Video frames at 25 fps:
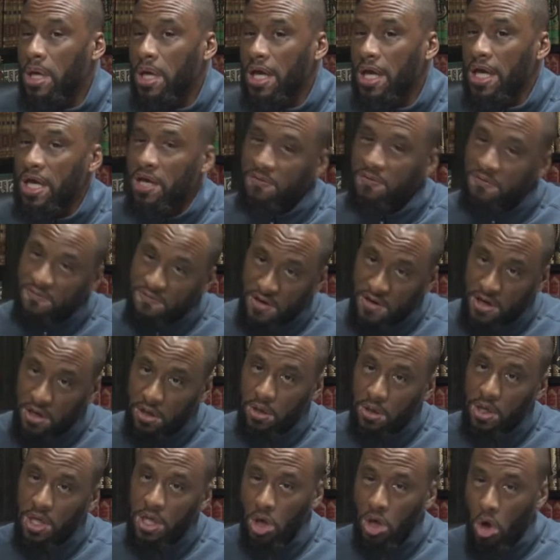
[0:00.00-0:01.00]
in
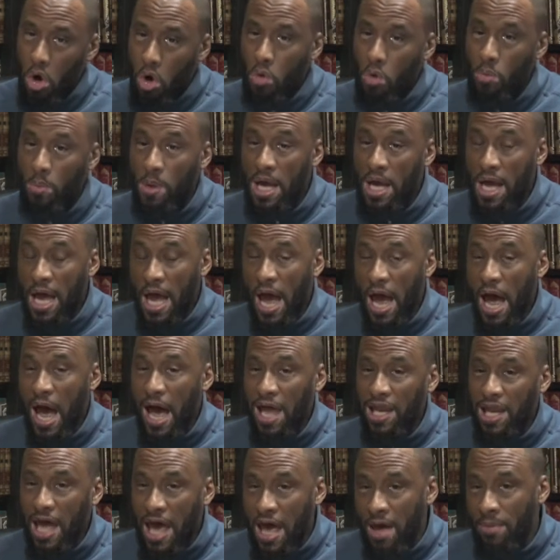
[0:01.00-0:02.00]
fear and hope.
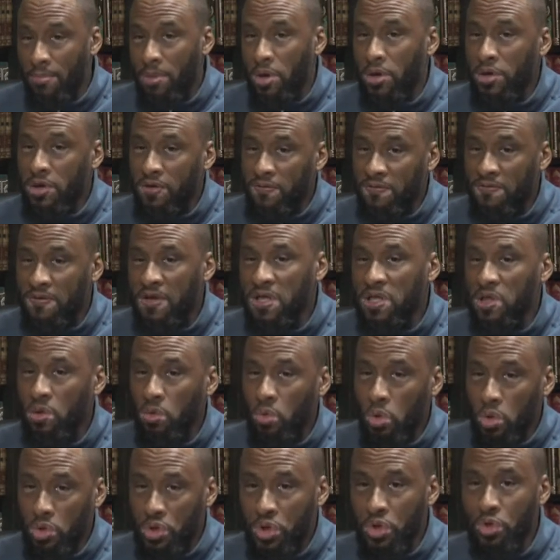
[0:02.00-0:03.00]
Al-amr yufidul
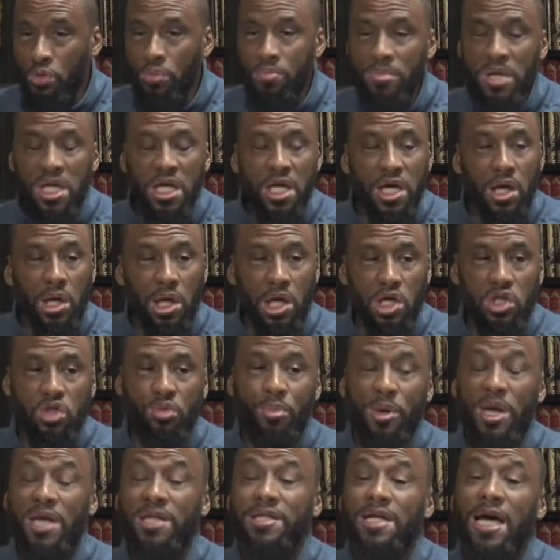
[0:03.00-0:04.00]
wujub, meaning Allah
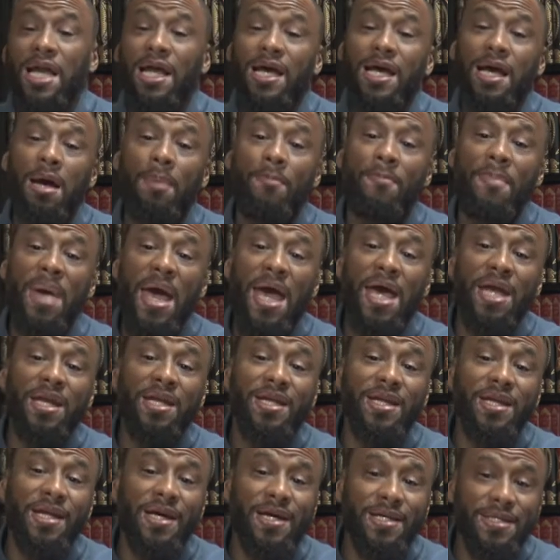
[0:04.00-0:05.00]
subhanahu wa ta'ala
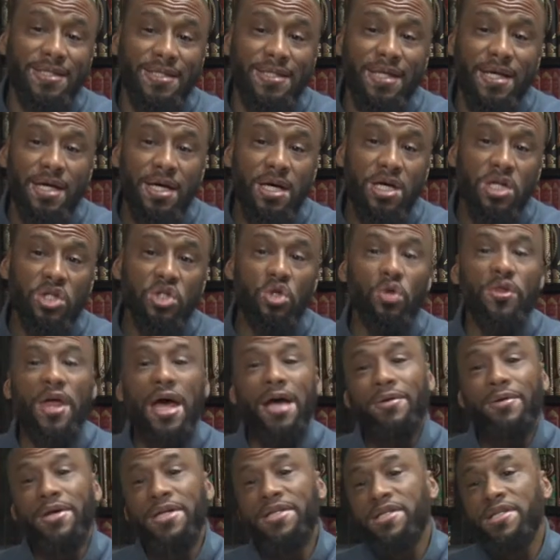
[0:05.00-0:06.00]
commanded us so
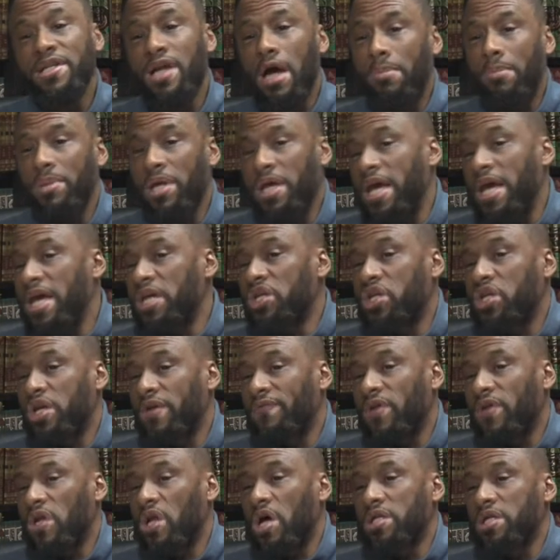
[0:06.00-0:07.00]
that it's an obligation.
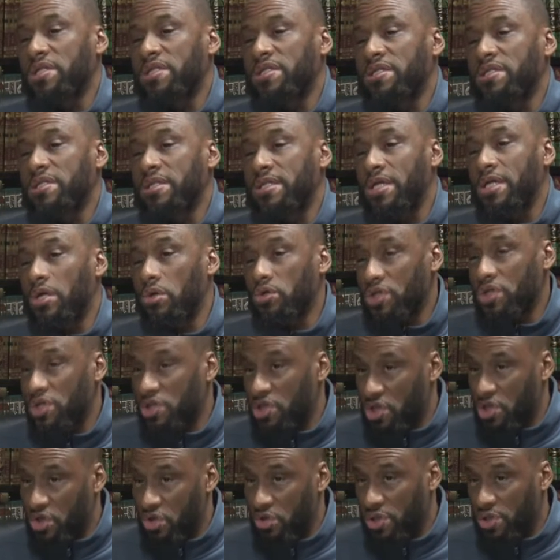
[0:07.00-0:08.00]
If Allah tells us
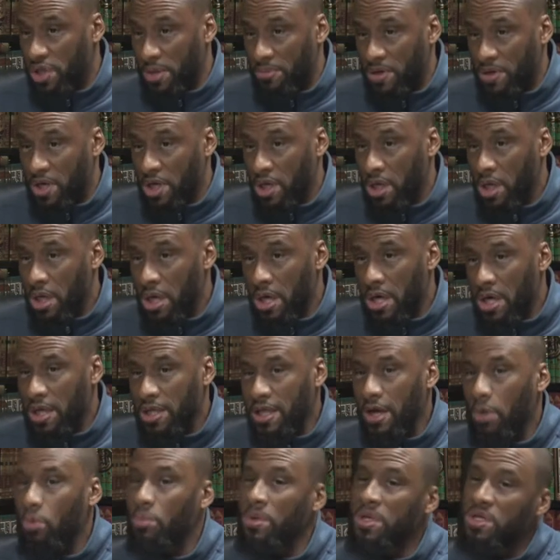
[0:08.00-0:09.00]
to do something,
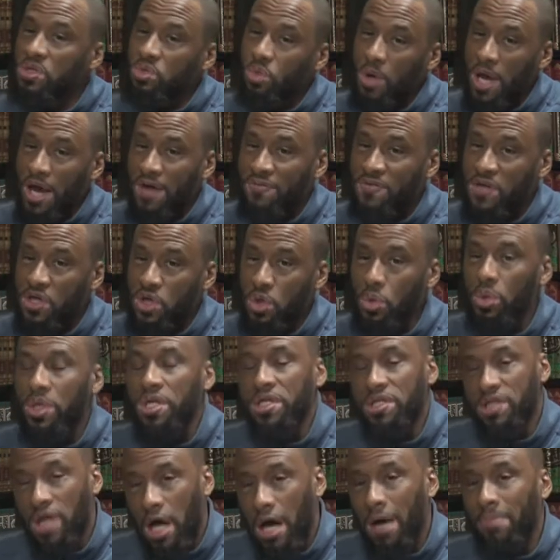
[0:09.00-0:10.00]
that means we have to do it.
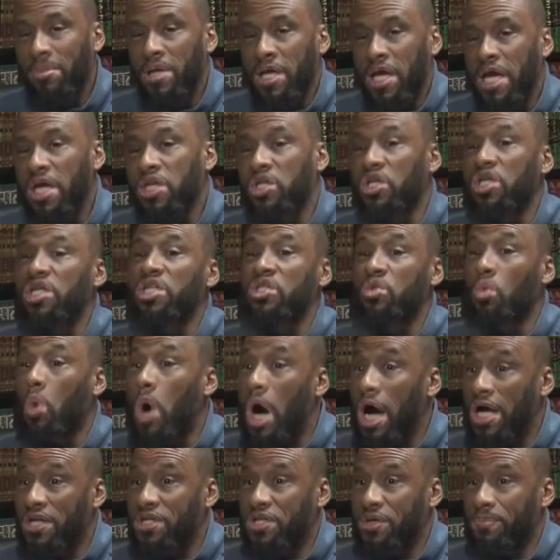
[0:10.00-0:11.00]
It's an obligation, it's
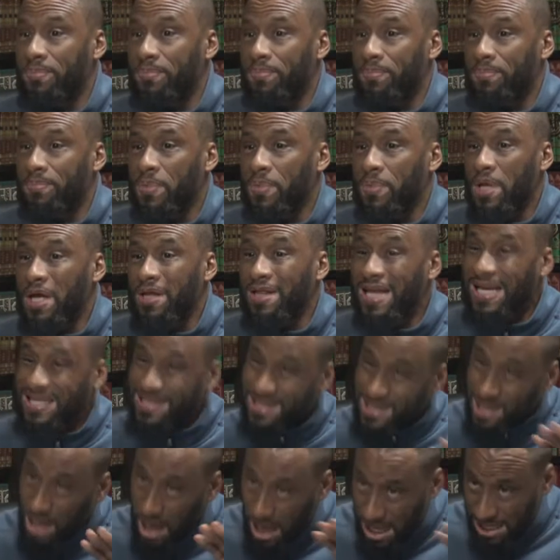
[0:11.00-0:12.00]
wajib.
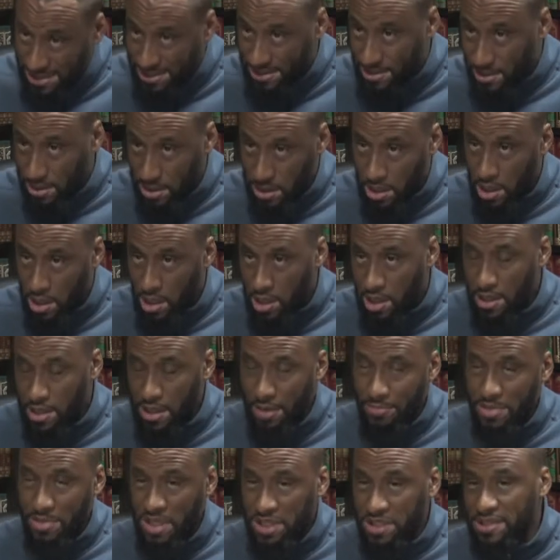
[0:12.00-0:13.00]
That's the asl.
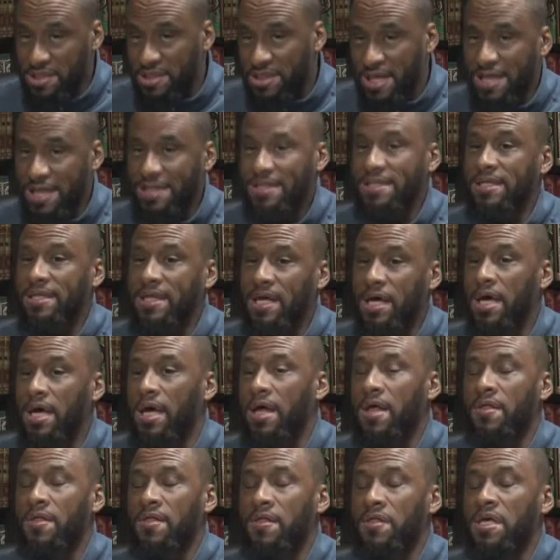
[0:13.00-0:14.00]
That means that's
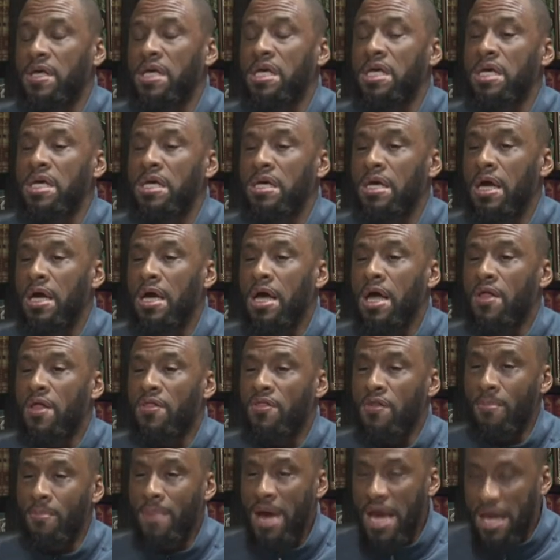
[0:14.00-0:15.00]
the, the,
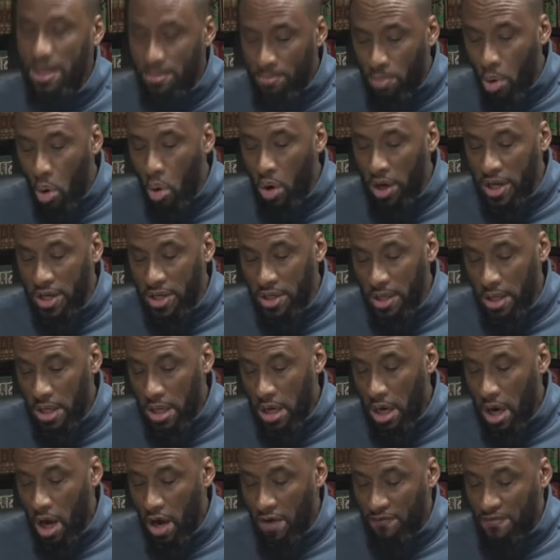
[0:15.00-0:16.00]
the main point
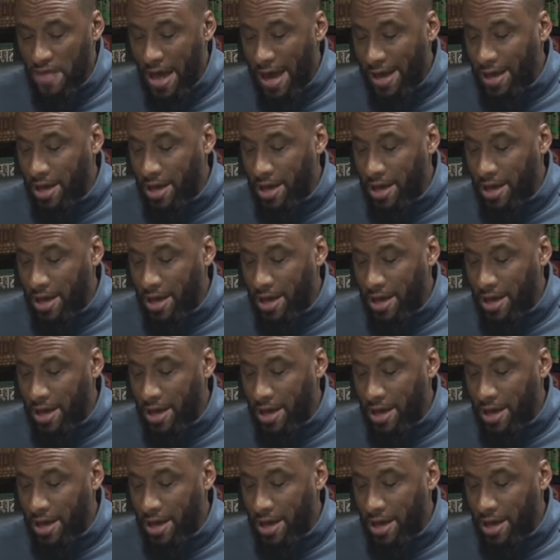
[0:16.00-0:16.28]
of that